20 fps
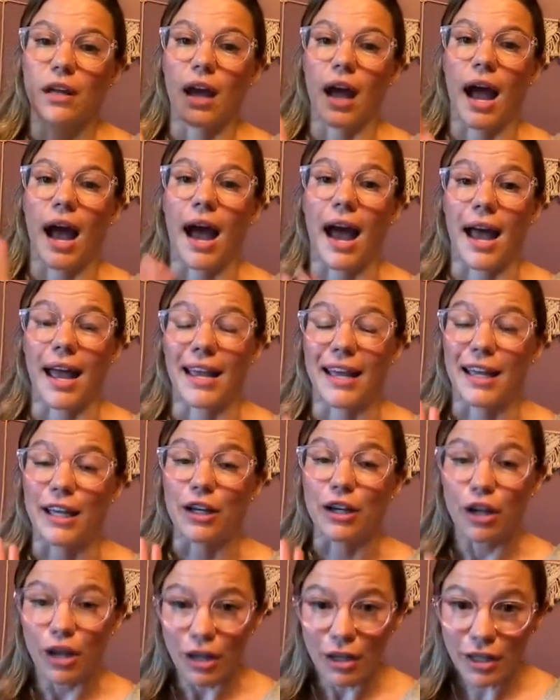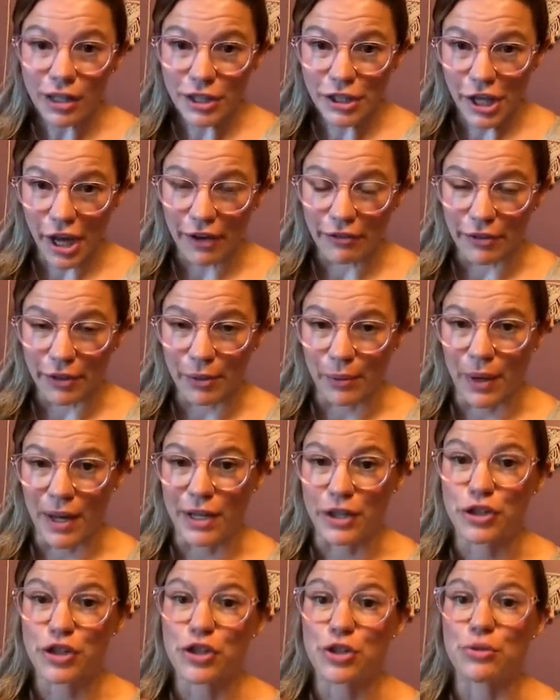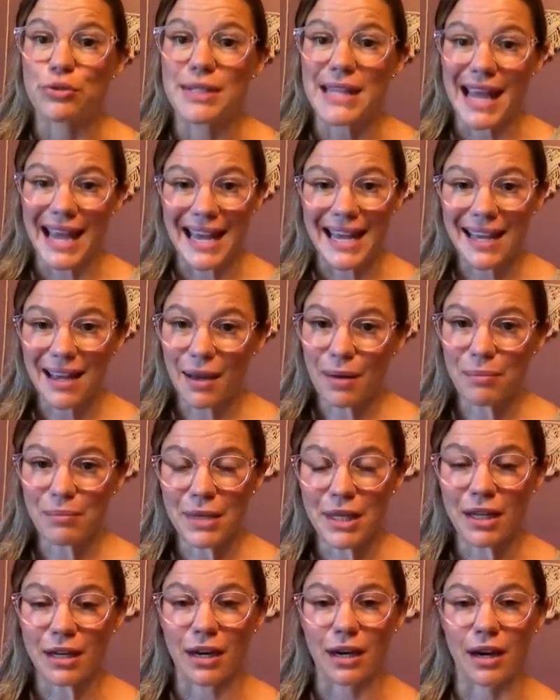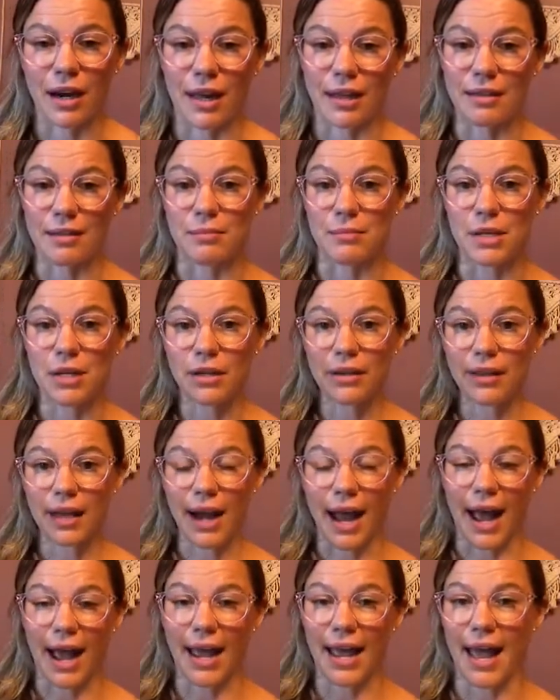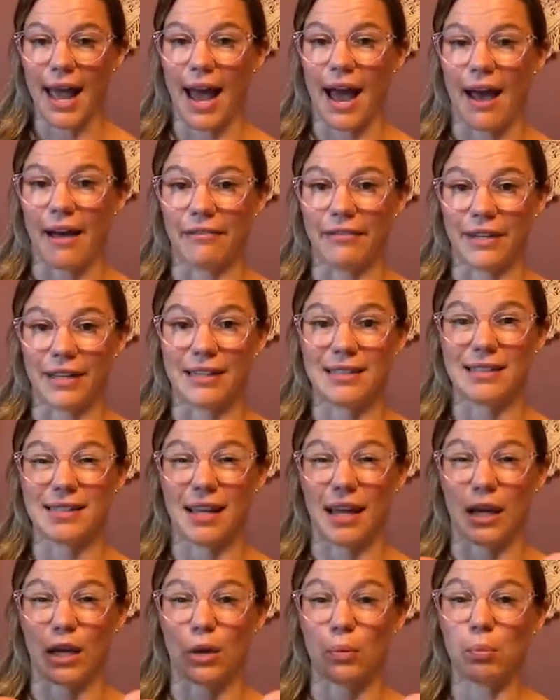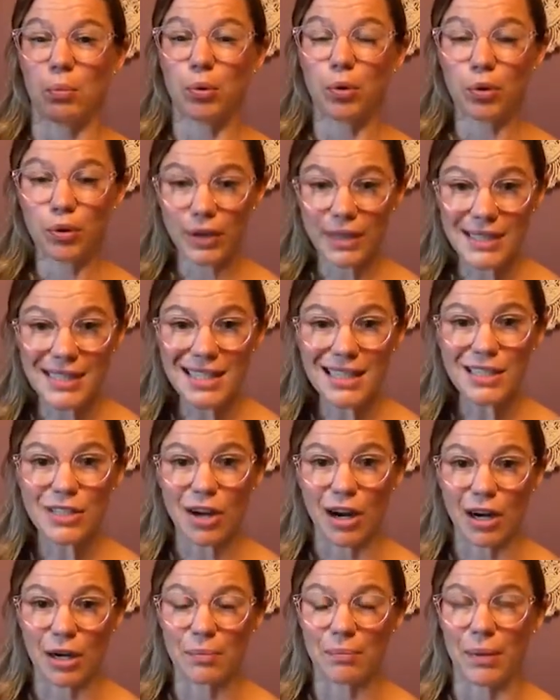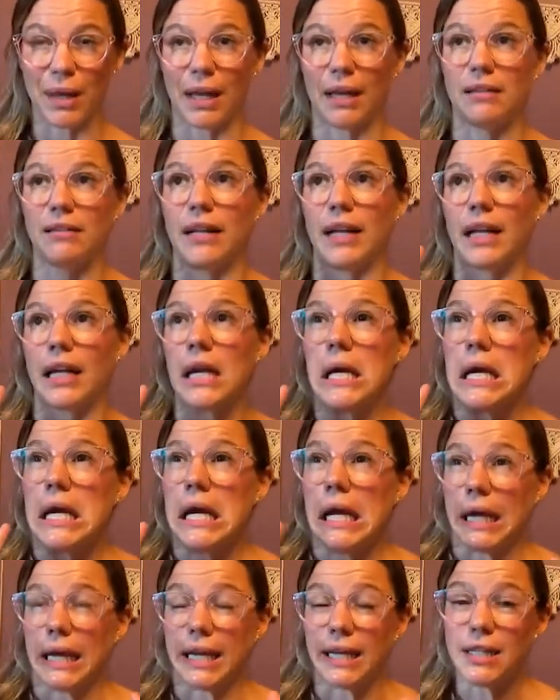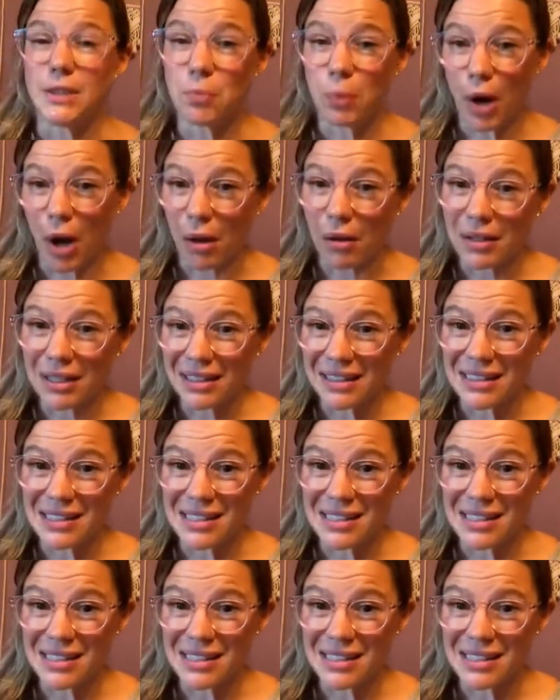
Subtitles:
I encourage everyone to take a mirror, and the mirror that I have is like pretty darn big. Like it's probably the